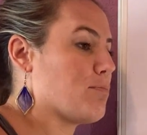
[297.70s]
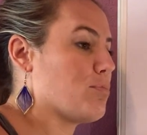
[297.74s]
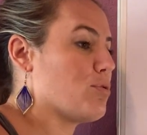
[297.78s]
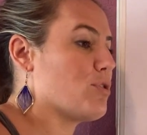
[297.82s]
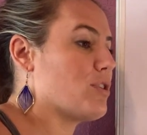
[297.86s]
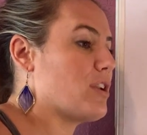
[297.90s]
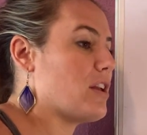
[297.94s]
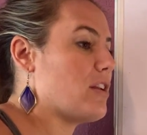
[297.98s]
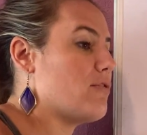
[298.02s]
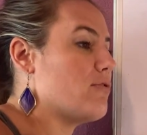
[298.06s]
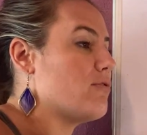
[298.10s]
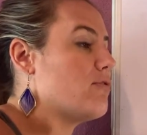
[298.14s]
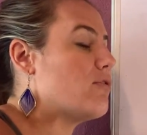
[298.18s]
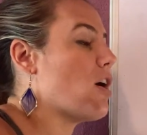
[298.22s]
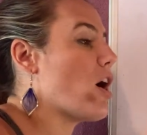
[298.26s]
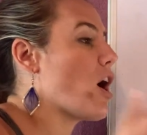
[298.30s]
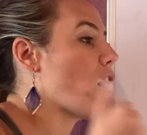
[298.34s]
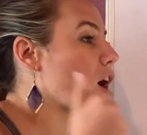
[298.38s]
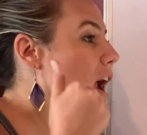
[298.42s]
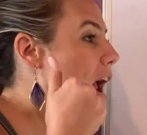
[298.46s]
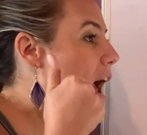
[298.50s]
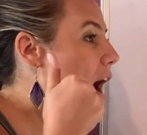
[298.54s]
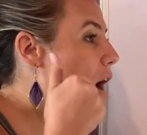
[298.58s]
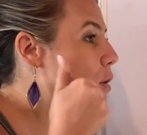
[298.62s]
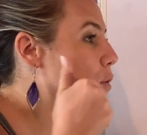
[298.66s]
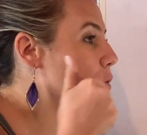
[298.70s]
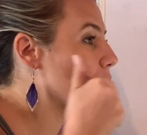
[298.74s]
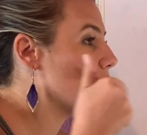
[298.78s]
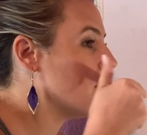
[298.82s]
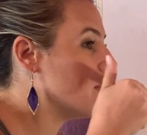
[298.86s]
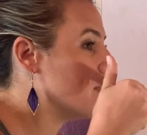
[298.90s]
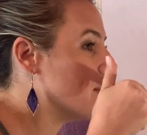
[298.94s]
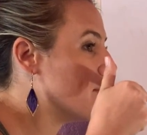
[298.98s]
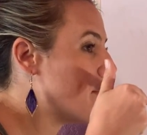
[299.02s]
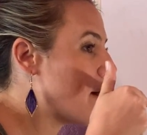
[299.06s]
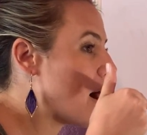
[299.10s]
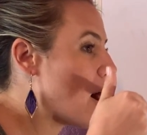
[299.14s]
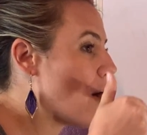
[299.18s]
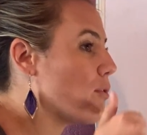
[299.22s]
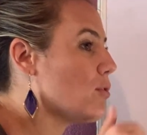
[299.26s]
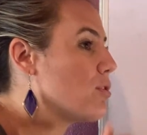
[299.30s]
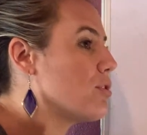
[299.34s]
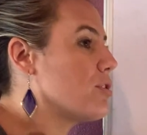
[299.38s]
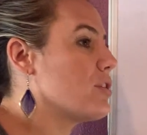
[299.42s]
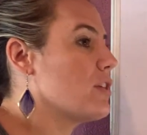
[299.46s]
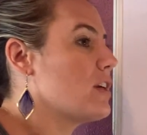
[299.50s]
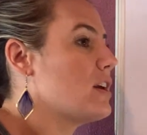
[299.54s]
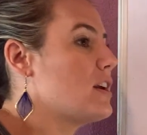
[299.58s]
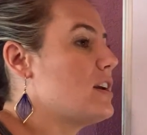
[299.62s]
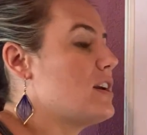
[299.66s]
pretty far out in the mouth.
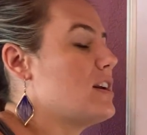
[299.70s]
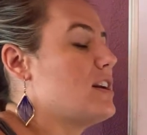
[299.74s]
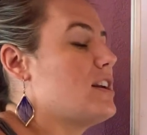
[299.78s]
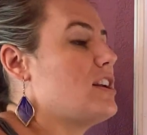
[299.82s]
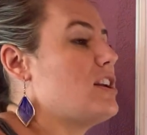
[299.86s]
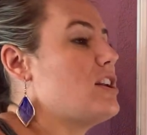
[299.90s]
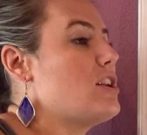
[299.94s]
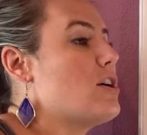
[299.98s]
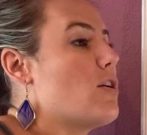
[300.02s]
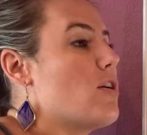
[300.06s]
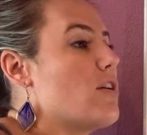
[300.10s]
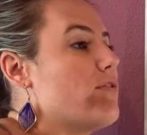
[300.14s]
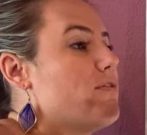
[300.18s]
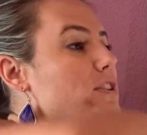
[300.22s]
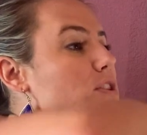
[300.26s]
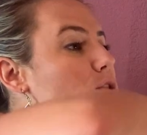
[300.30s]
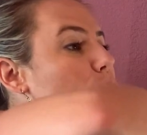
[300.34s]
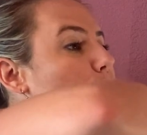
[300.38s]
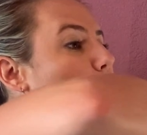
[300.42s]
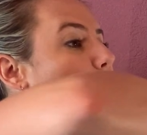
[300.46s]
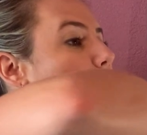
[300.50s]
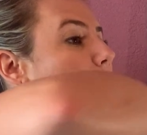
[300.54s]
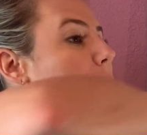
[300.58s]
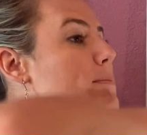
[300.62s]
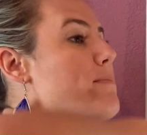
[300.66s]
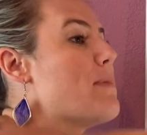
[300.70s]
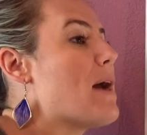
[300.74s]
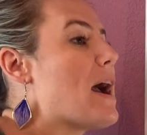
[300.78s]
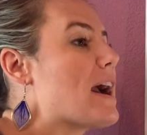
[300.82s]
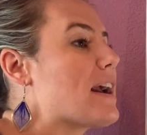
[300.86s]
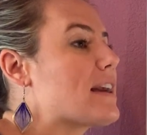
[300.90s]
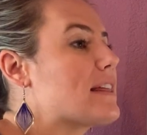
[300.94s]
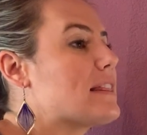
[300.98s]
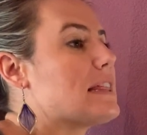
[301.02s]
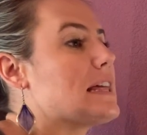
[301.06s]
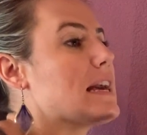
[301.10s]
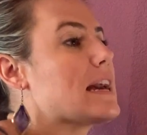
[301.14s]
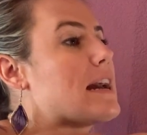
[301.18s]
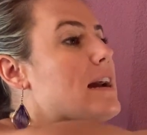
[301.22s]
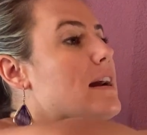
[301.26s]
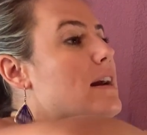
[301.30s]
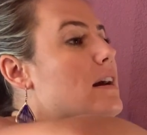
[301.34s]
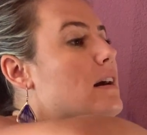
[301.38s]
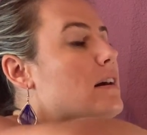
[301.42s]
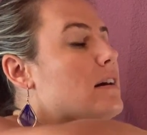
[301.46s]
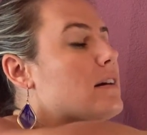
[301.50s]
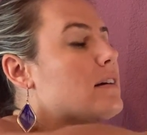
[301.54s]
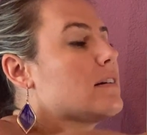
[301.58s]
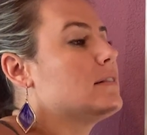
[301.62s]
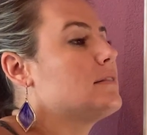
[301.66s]
You know, if it's way back
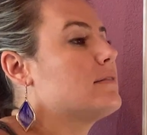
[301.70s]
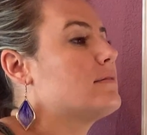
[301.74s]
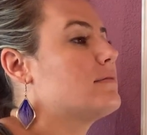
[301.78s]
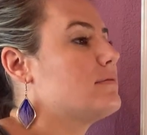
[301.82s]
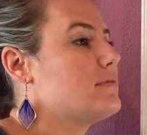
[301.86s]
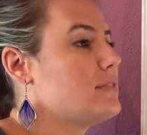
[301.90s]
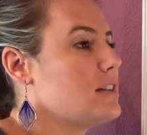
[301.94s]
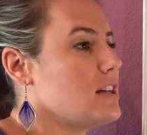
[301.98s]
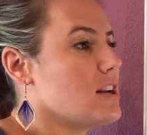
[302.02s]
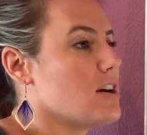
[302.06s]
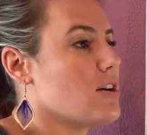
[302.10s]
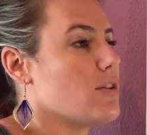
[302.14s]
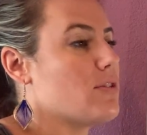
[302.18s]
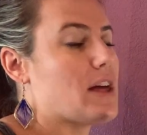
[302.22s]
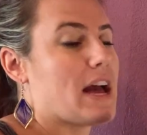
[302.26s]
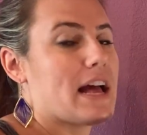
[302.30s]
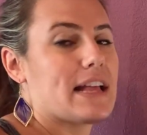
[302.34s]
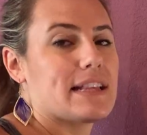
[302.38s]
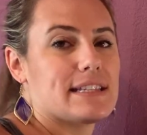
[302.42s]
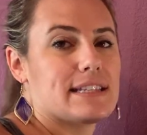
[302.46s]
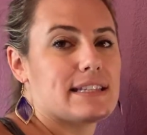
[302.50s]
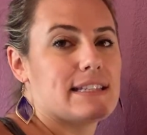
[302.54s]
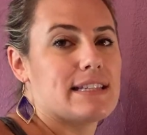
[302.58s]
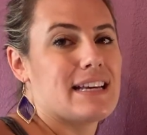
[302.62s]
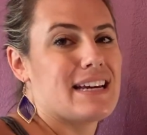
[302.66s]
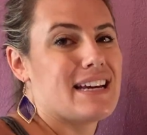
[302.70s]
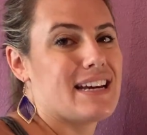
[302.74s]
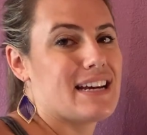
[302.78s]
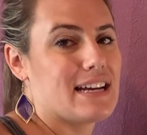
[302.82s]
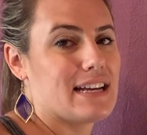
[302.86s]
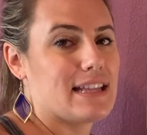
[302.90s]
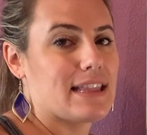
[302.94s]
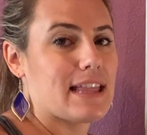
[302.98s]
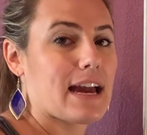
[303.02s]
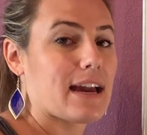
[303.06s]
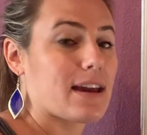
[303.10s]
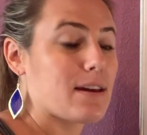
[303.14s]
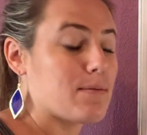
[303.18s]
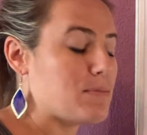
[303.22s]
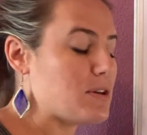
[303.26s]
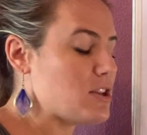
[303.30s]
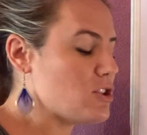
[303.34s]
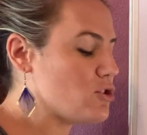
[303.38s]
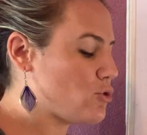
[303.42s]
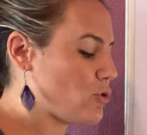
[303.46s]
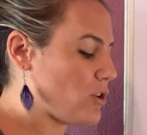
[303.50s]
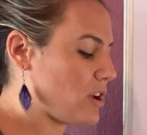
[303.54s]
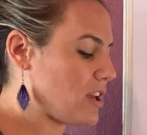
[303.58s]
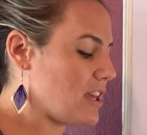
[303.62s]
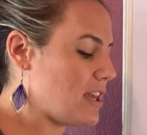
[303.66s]
there, you know, that's that can be
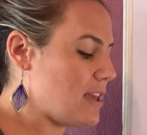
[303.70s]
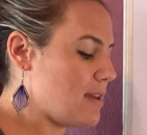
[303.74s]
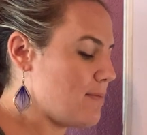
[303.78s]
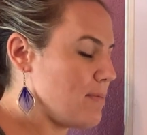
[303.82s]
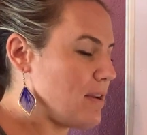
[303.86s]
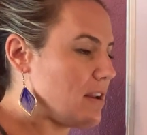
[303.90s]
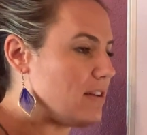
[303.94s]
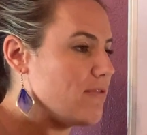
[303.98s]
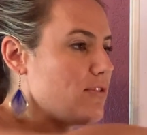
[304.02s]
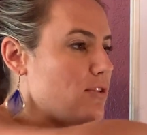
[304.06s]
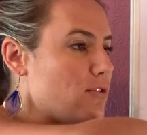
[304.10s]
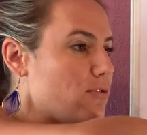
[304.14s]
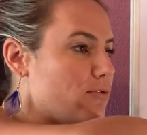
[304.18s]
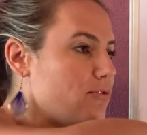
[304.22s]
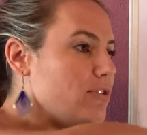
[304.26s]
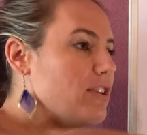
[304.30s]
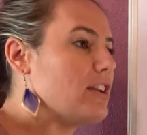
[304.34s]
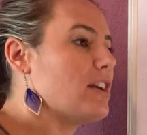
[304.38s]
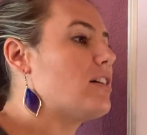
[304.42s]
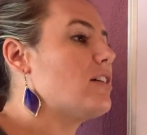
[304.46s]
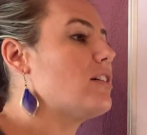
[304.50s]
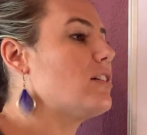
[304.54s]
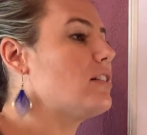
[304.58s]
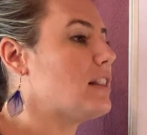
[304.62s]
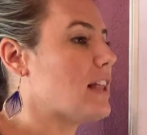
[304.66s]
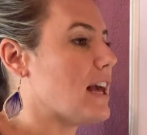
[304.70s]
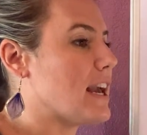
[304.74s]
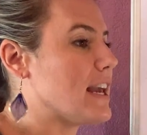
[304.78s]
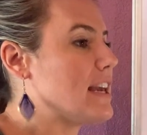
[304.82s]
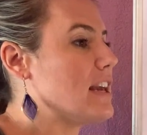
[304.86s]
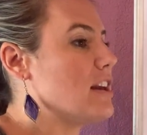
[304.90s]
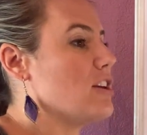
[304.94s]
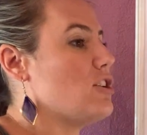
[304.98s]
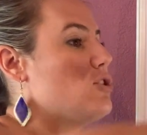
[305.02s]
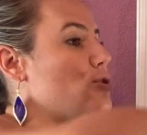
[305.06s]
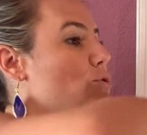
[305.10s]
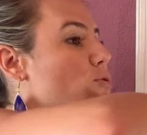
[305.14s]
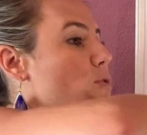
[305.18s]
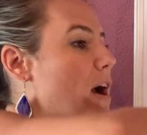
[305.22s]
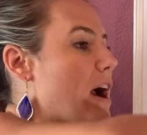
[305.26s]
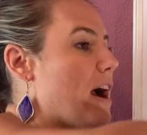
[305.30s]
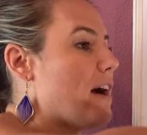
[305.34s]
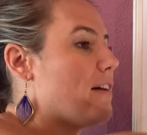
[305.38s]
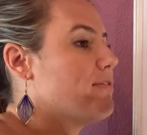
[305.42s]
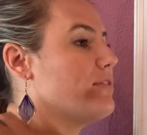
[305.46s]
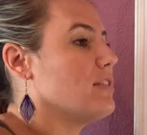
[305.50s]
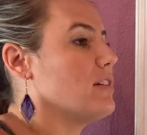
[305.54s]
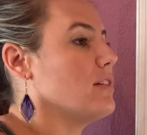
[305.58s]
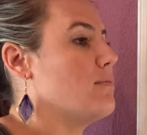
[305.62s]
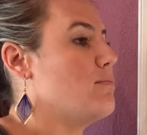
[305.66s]
tricky. But if you feel like you
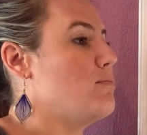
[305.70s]
have to